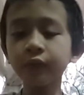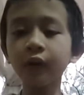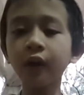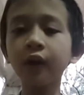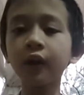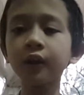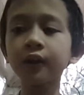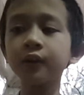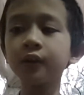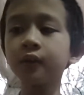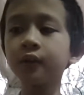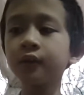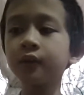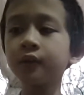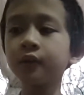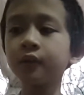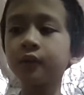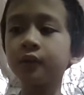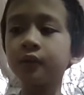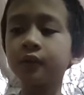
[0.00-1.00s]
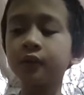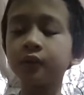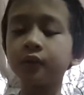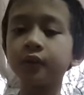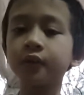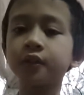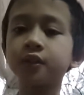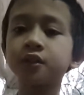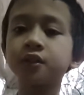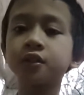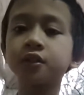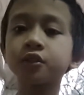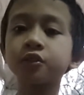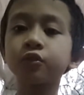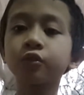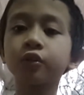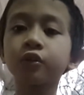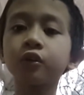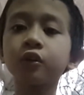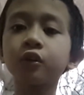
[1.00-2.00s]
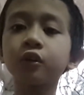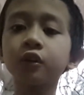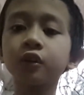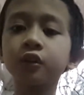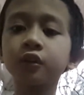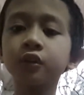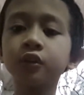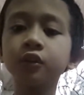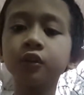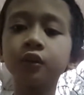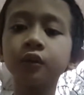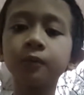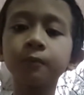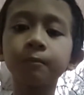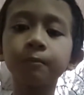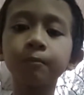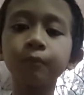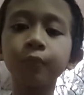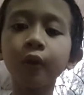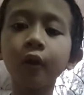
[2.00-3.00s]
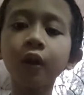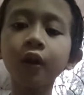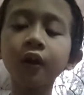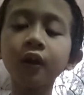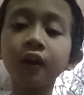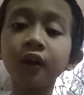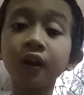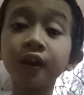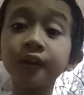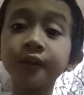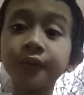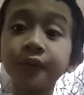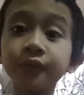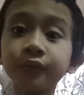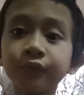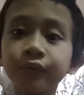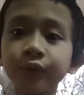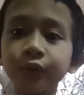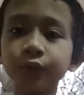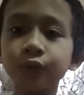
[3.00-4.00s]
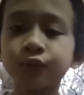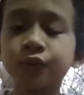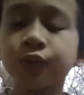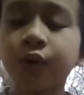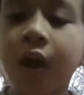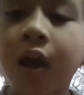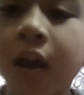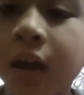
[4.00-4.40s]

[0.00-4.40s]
vlog. It's called block gun review. So